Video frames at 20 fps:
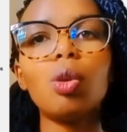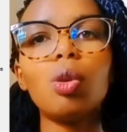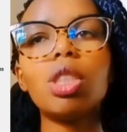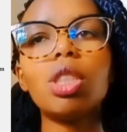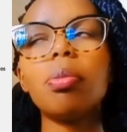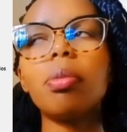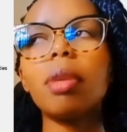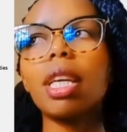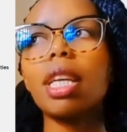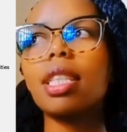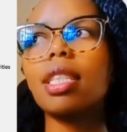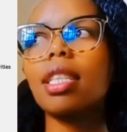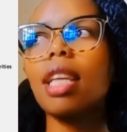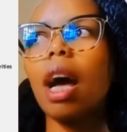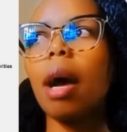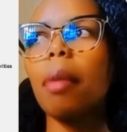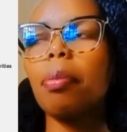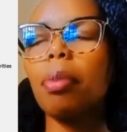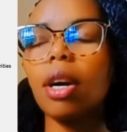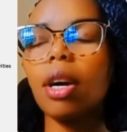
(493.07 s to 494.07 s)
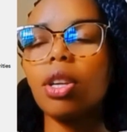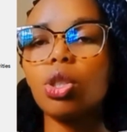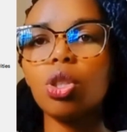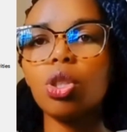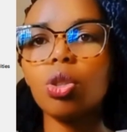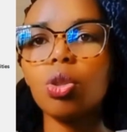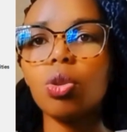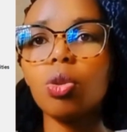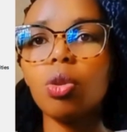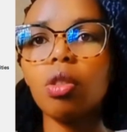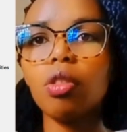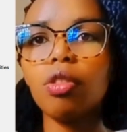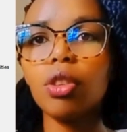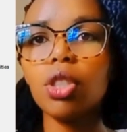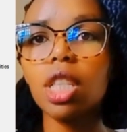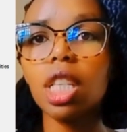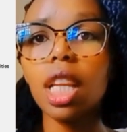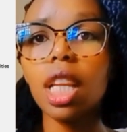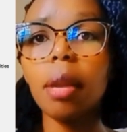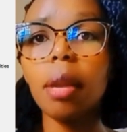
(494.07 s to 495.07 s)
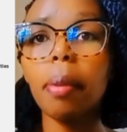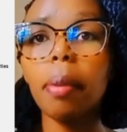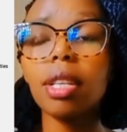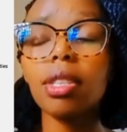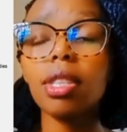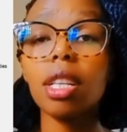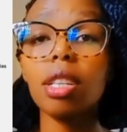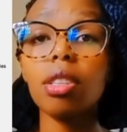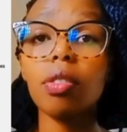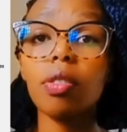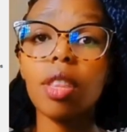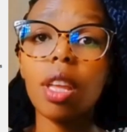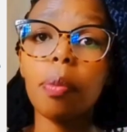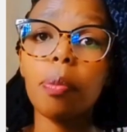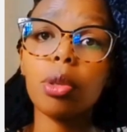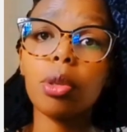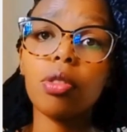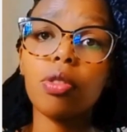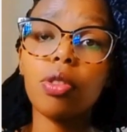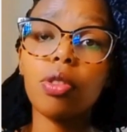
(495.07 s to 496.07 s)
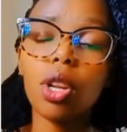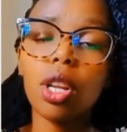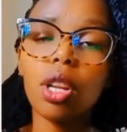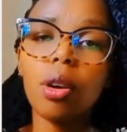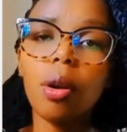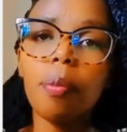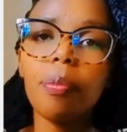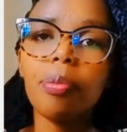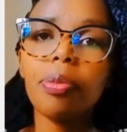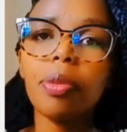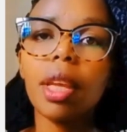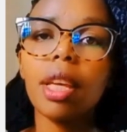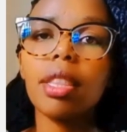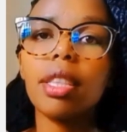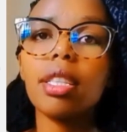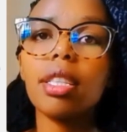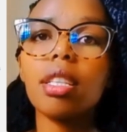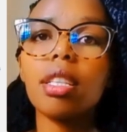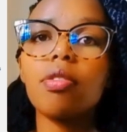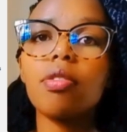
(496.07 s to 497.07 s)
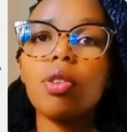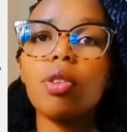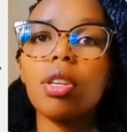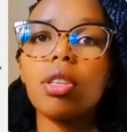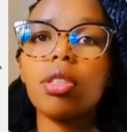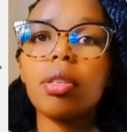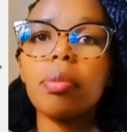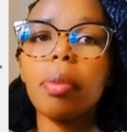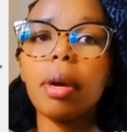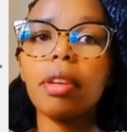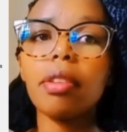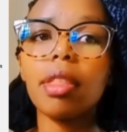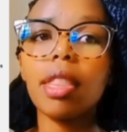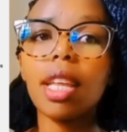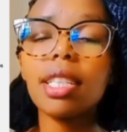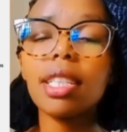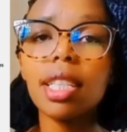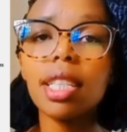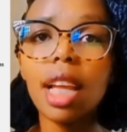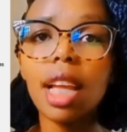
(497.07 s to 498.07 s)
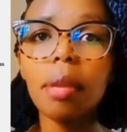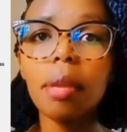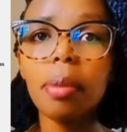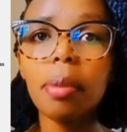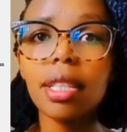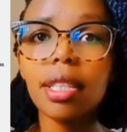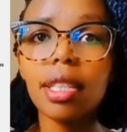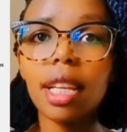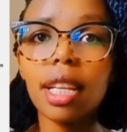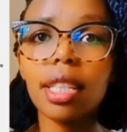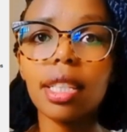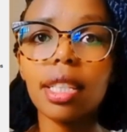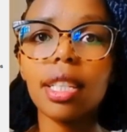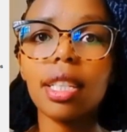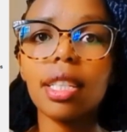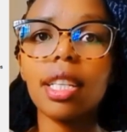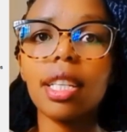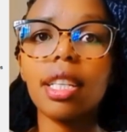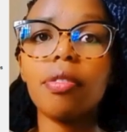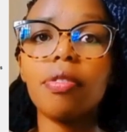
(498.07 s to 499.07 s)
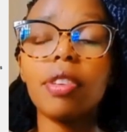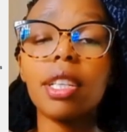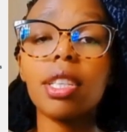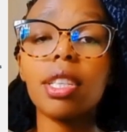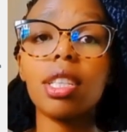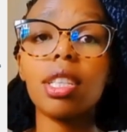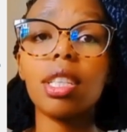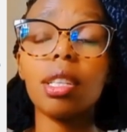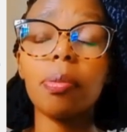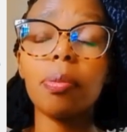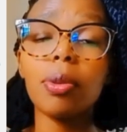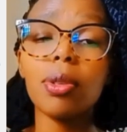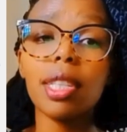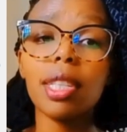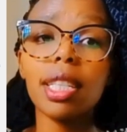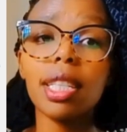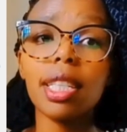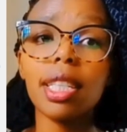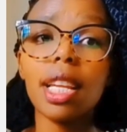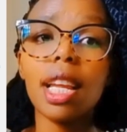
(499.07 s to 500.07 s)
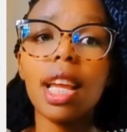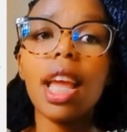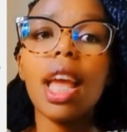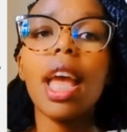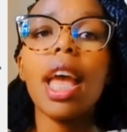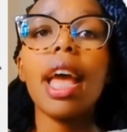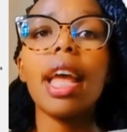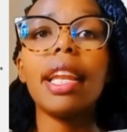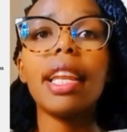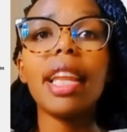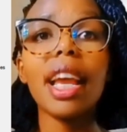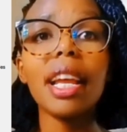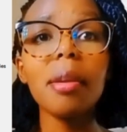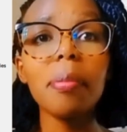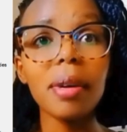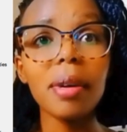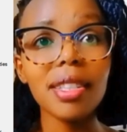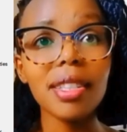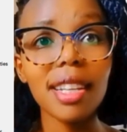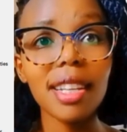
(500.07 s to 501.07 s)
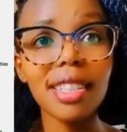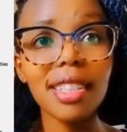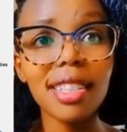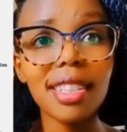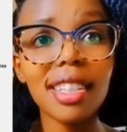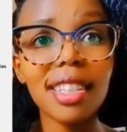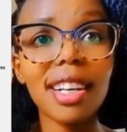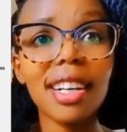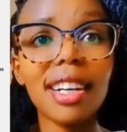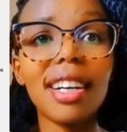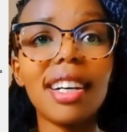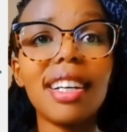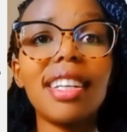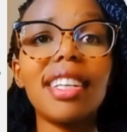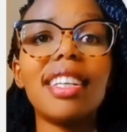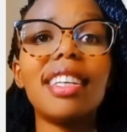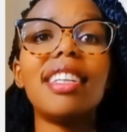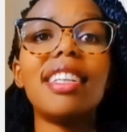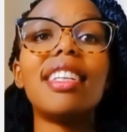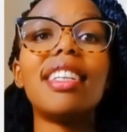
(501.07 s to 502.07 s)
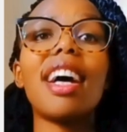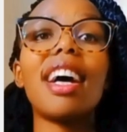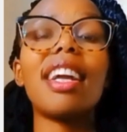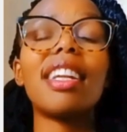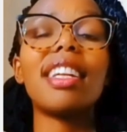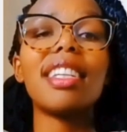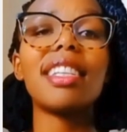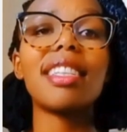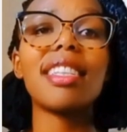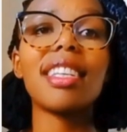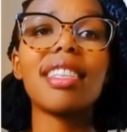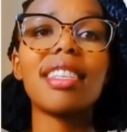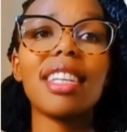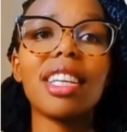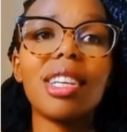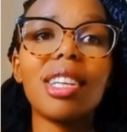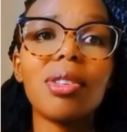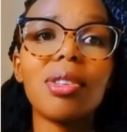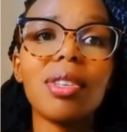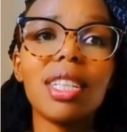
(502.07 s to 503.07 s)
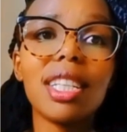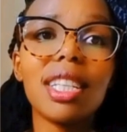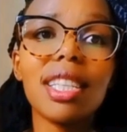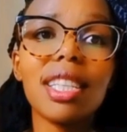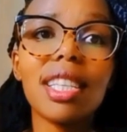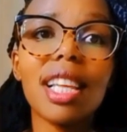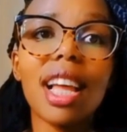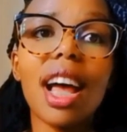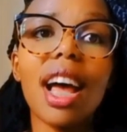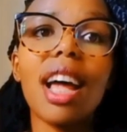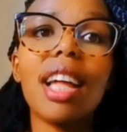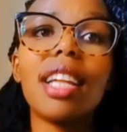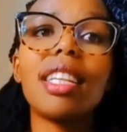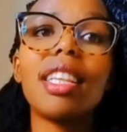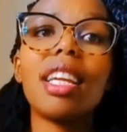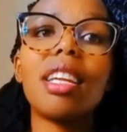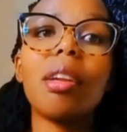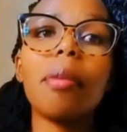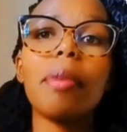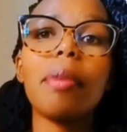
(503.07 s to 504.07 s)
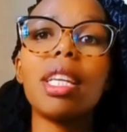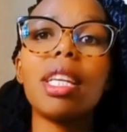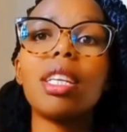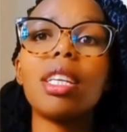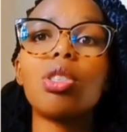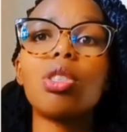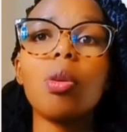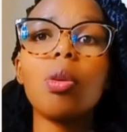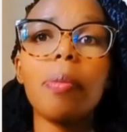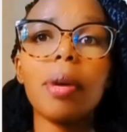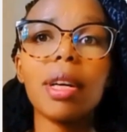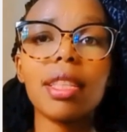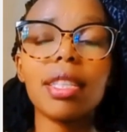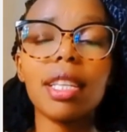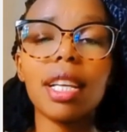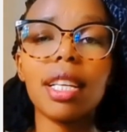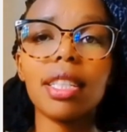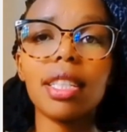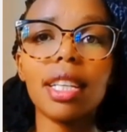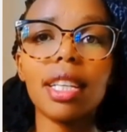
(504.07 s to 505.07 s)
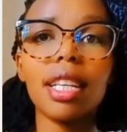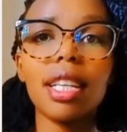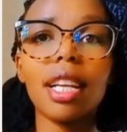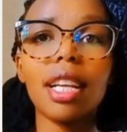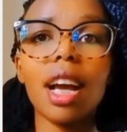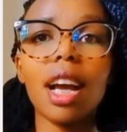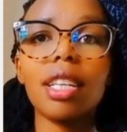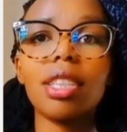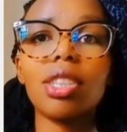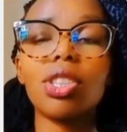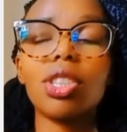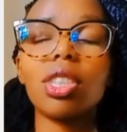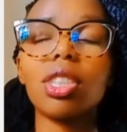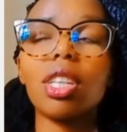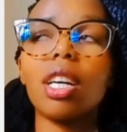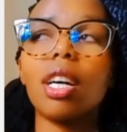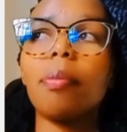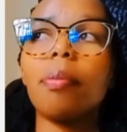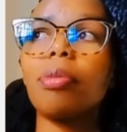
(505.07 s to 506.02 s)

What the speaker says: which makes up to 49% of their portfolio. This is followed by 39% in fixed deposits, 9% in unlisted securities, and the remaining 2% in cash